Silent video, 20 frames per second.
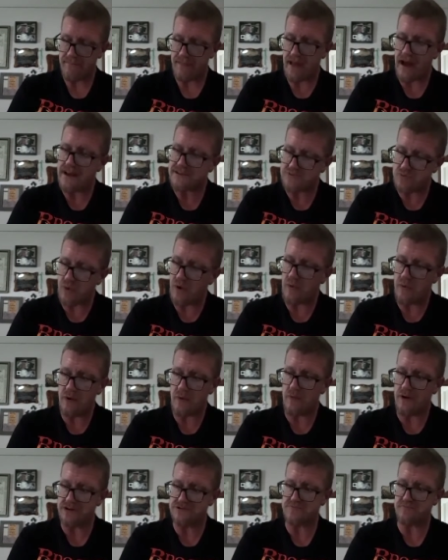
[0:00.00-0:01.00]
That's what we
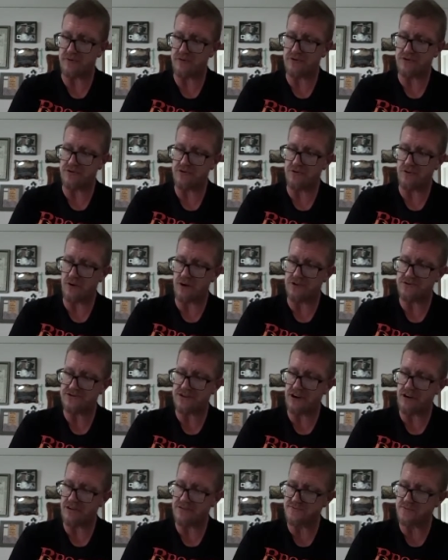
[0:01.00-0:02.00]
whisper to
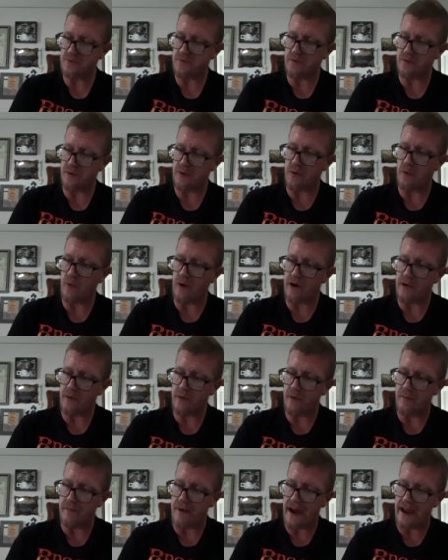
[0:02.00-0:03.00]
ourselves when we want to
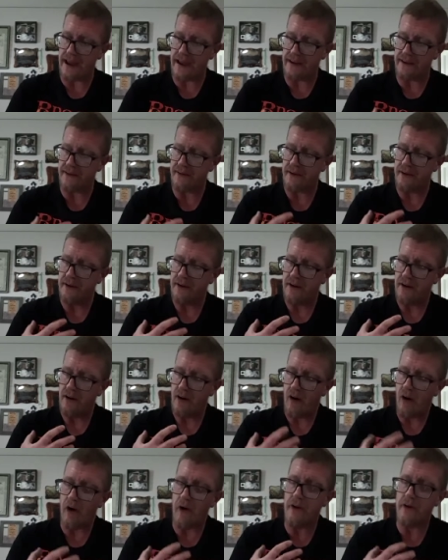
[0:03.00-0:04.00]
remain
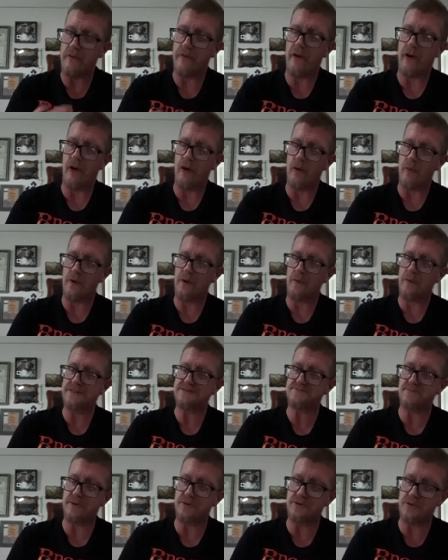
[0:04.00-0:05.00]
heart of heart. We
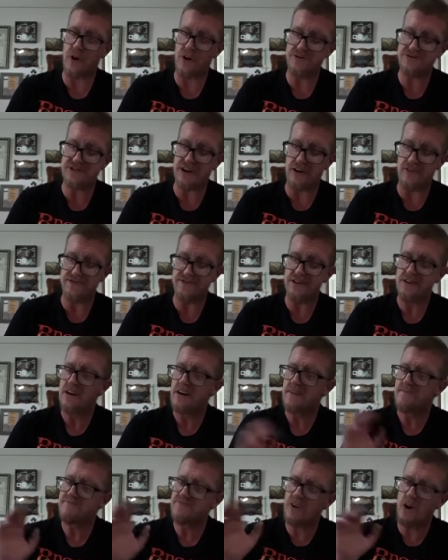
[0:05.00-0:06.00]
whisper to ourselves,
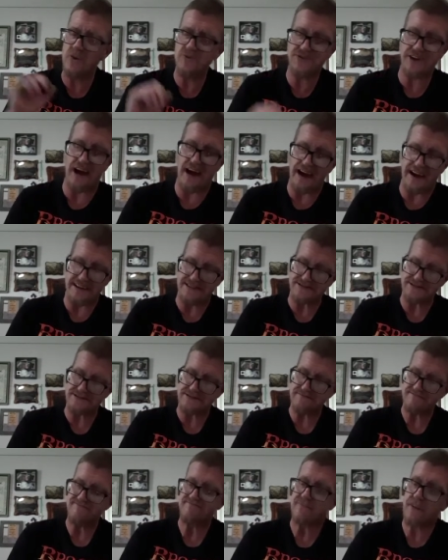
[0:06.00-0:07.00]
no
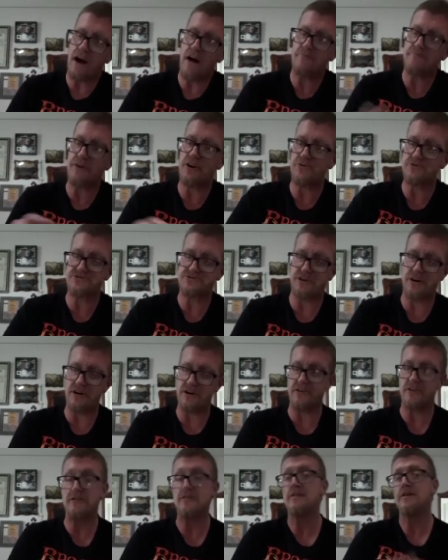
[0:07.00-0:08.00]
thanks. I'm no
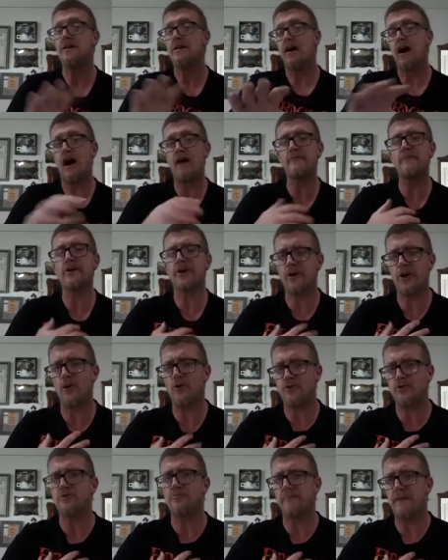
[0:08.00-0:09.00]
sucker. I'm going to
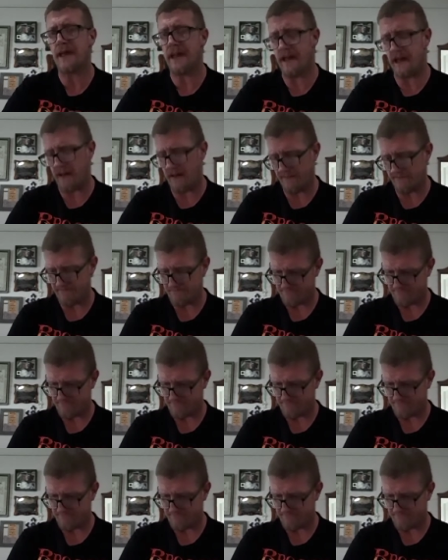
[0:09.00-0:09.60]
go do me.